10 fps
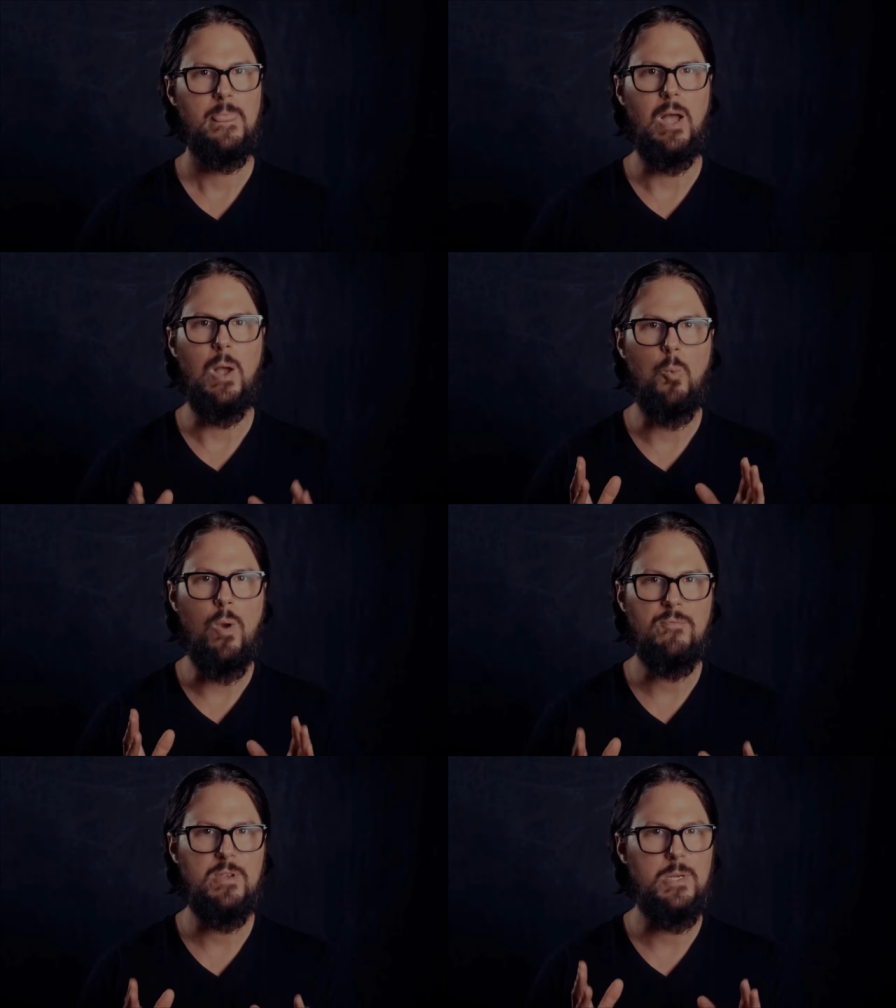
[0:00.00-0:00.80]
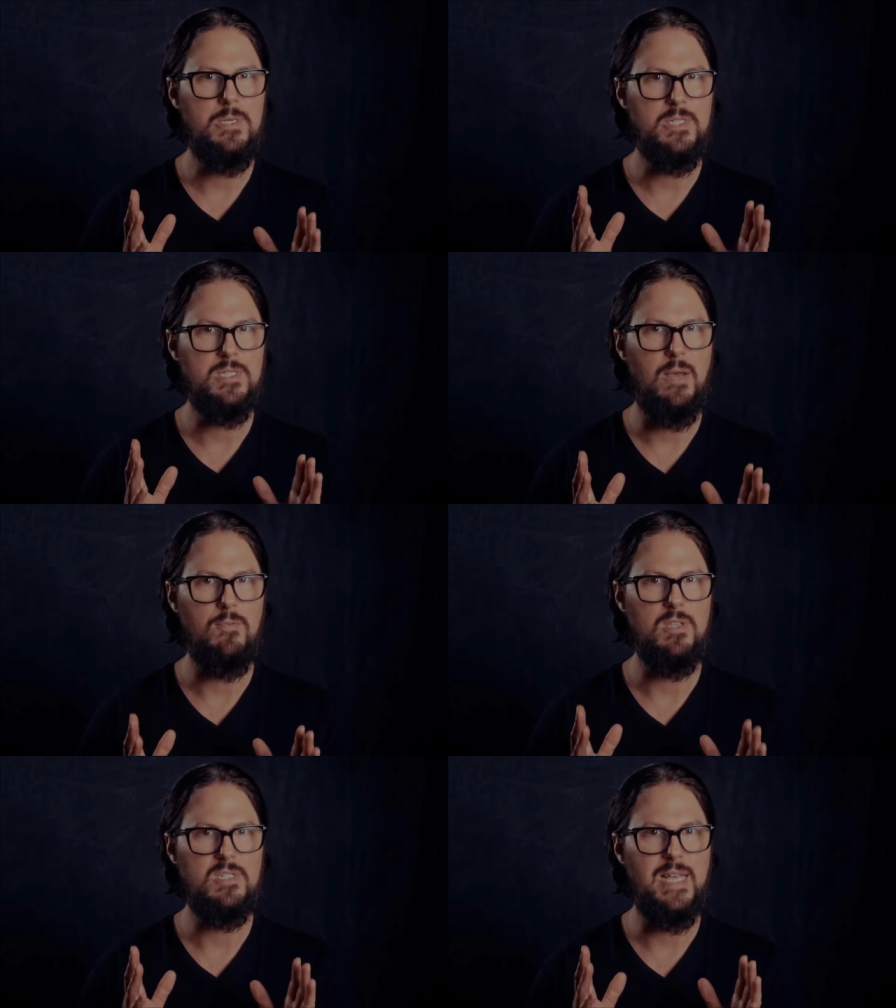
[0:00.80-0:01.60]
Now, I want for you to
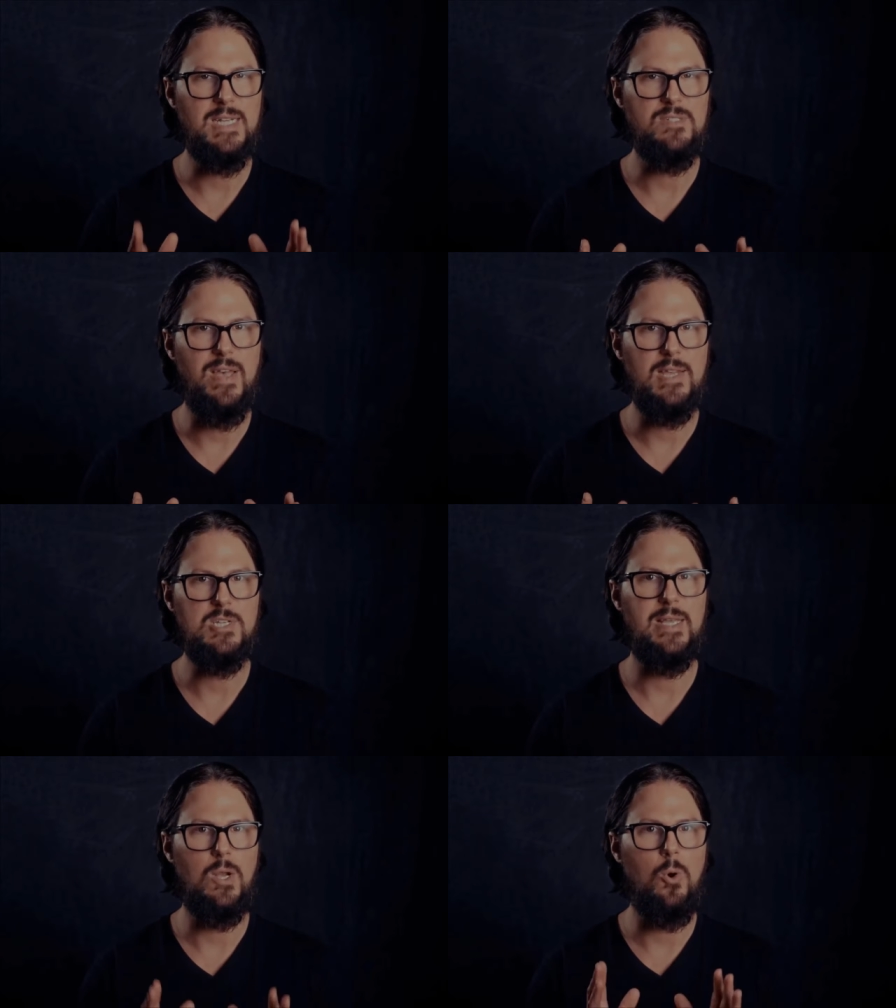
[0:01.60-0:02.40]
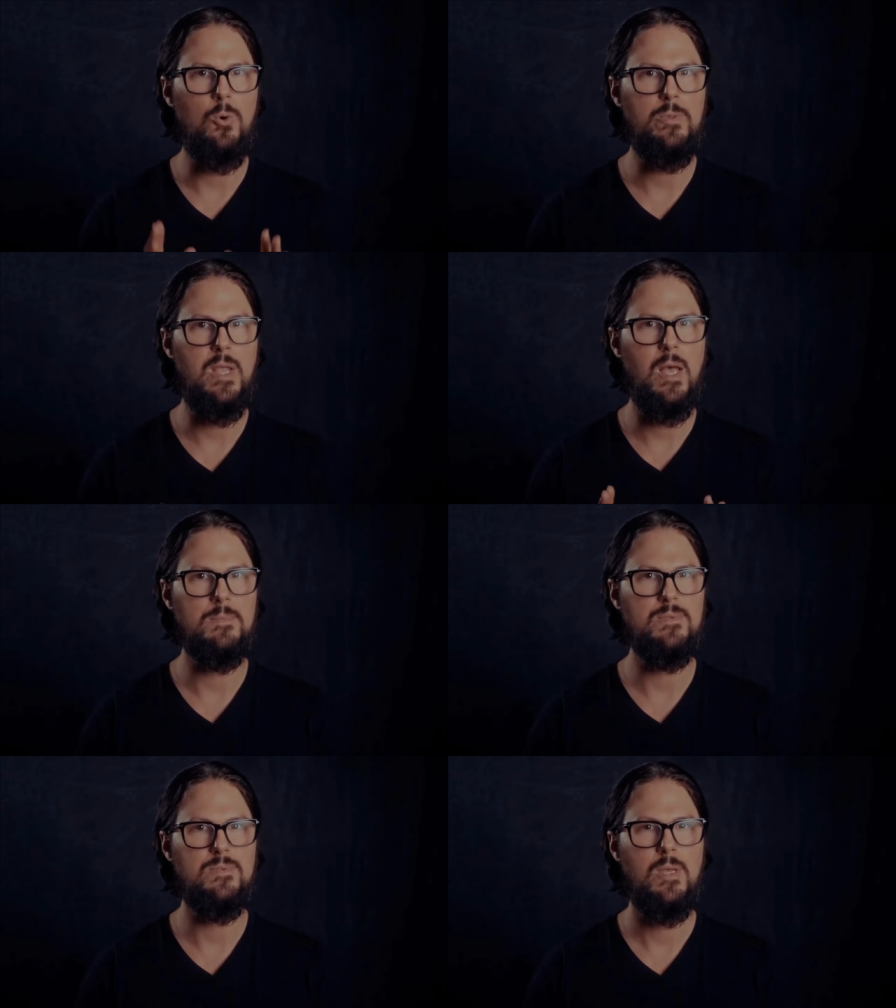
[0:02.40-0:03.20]
discover the satisfaction that only
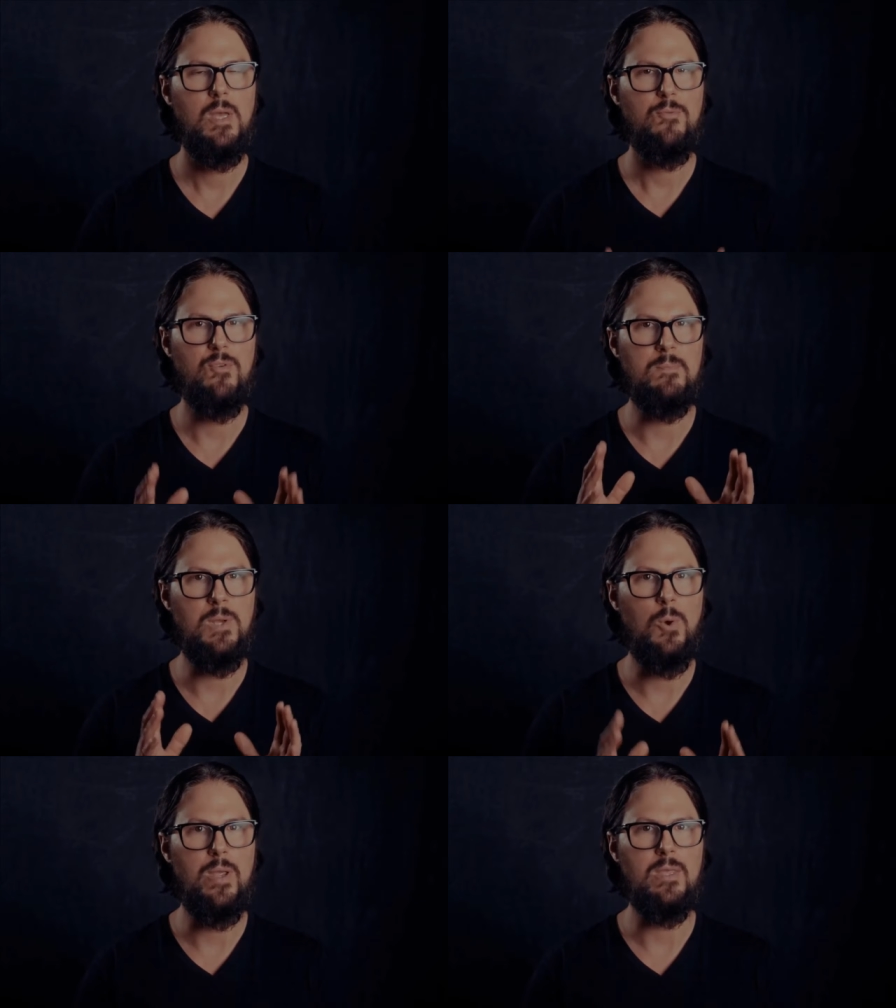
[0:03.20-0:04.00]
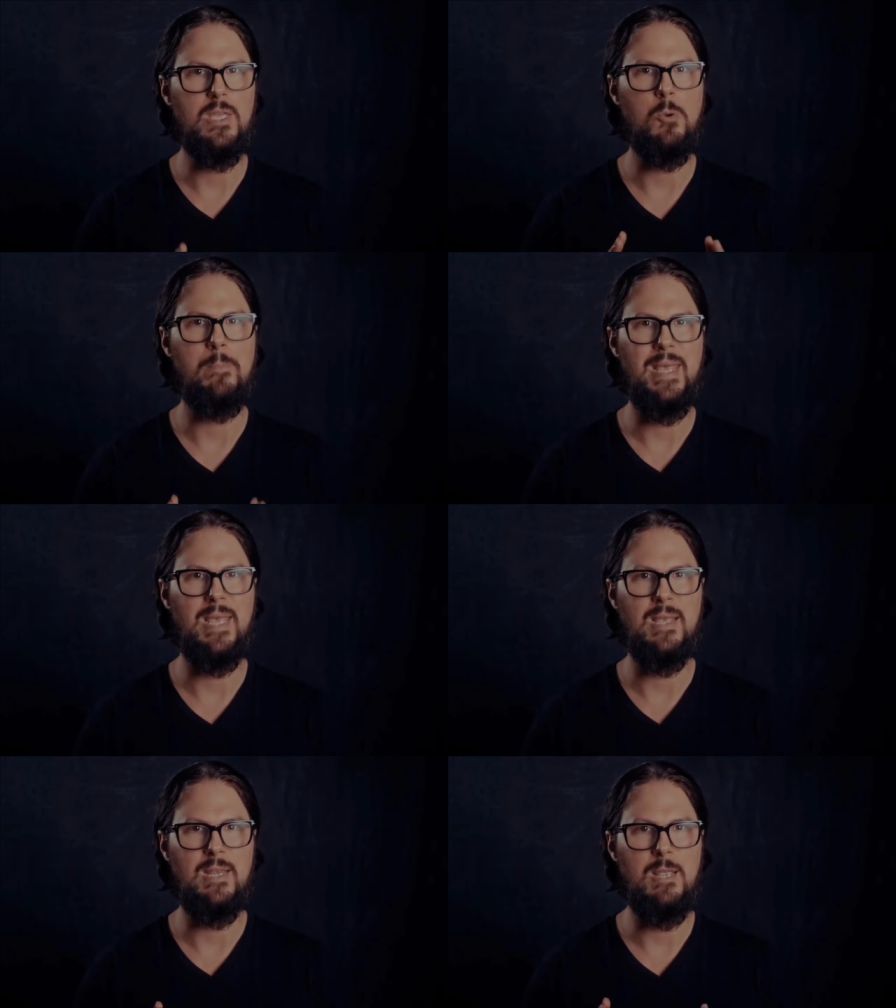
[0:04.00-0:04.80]
comes from knowing that you're
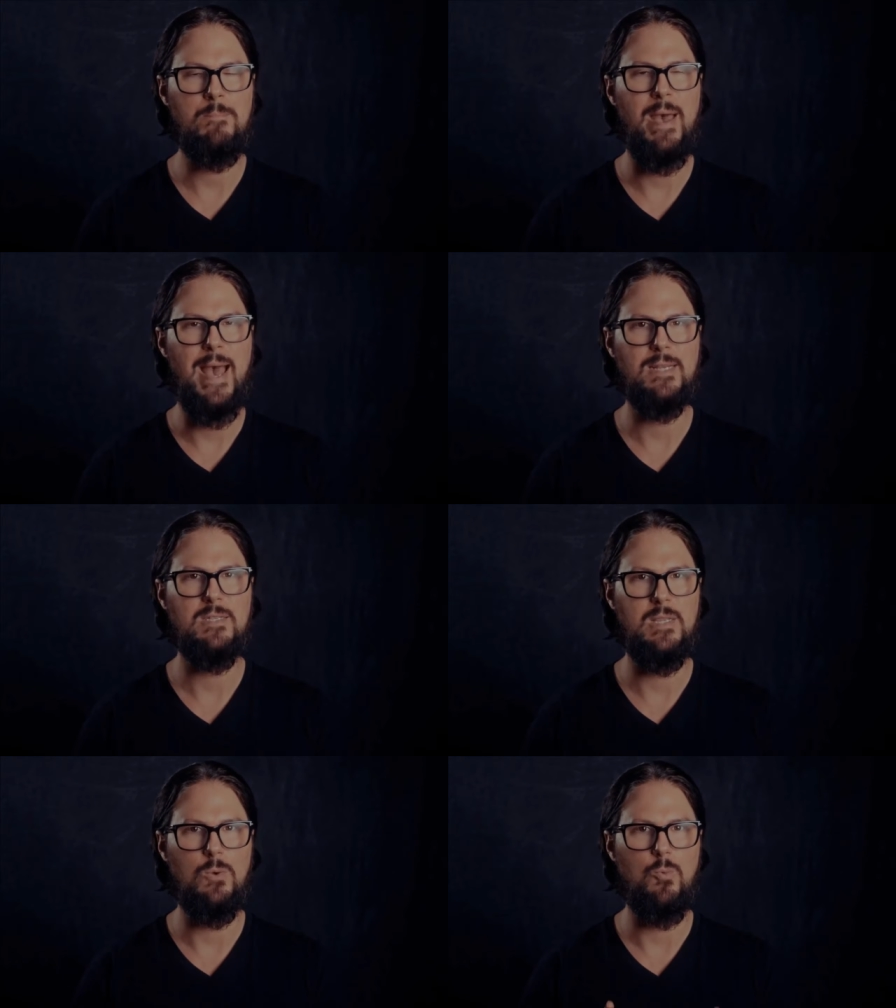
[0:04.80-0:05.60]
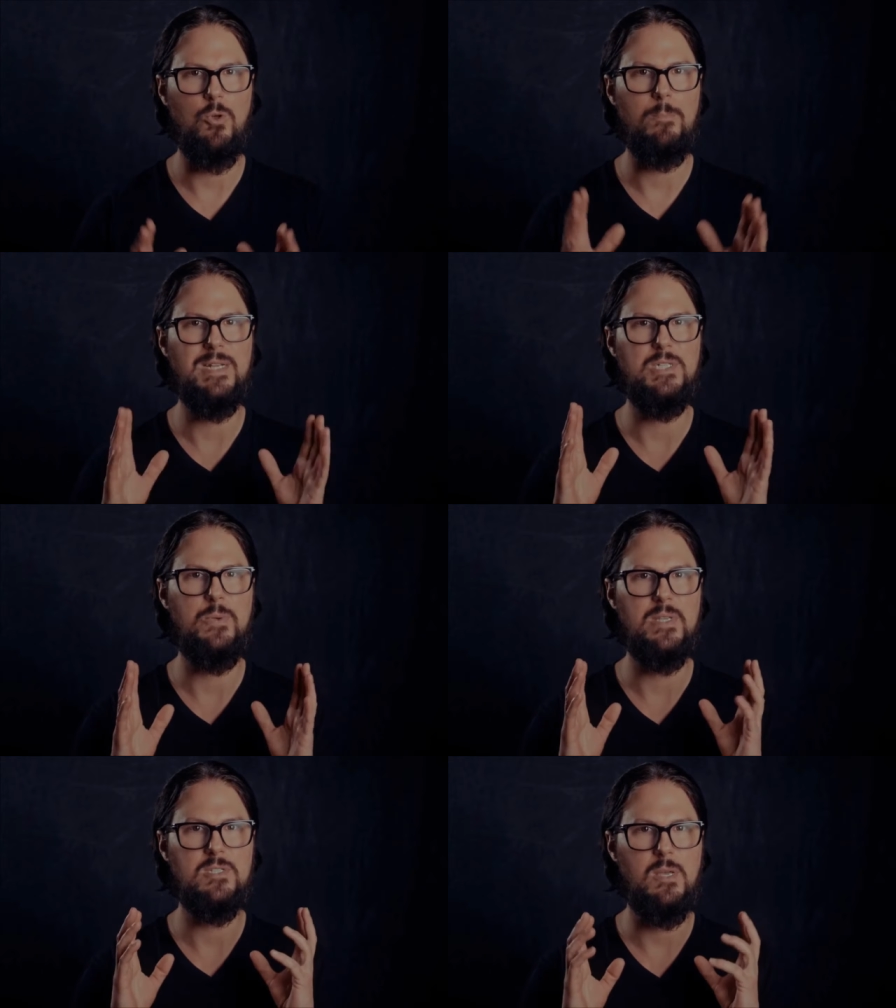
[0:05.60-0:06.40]
making an impact in the world by
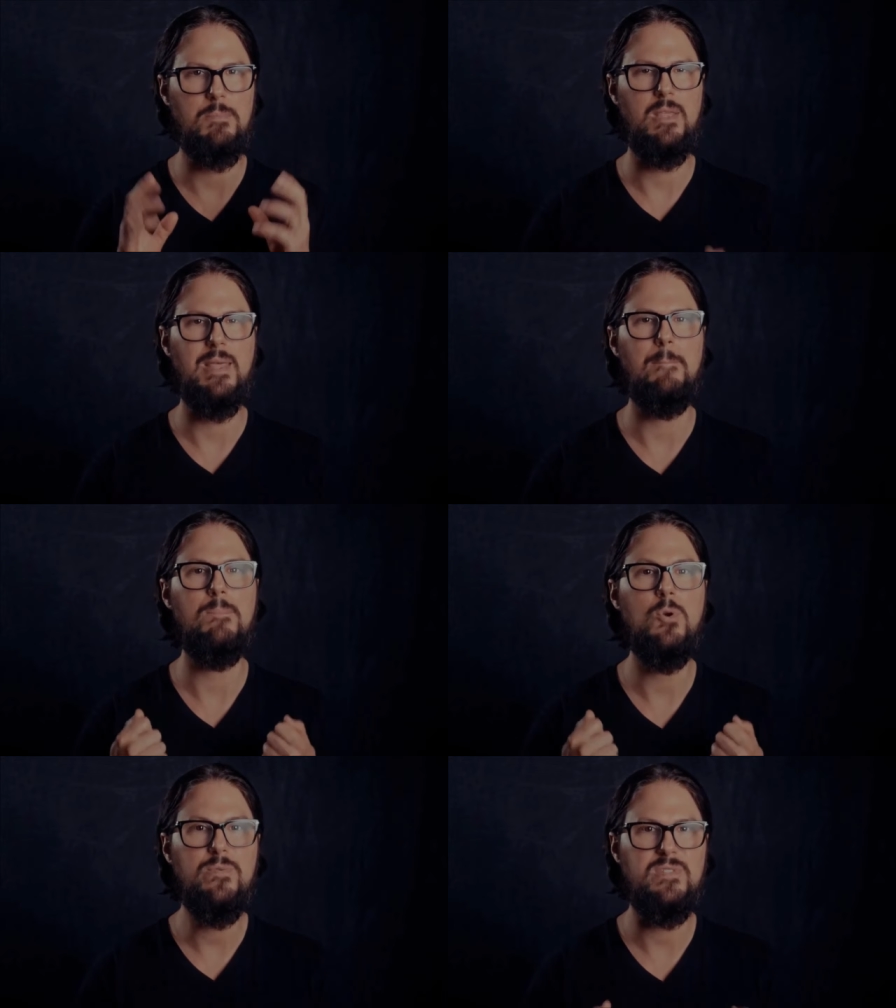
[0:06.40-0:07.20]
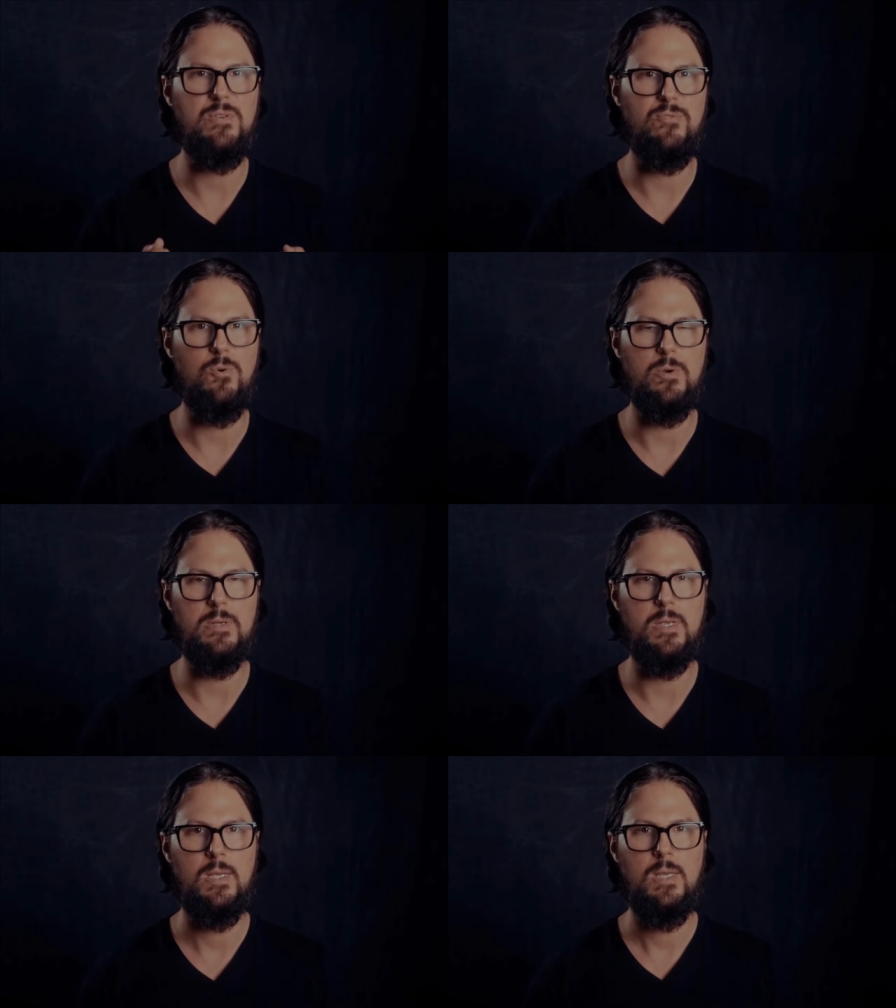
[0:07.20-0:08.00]
doing something that moves you forward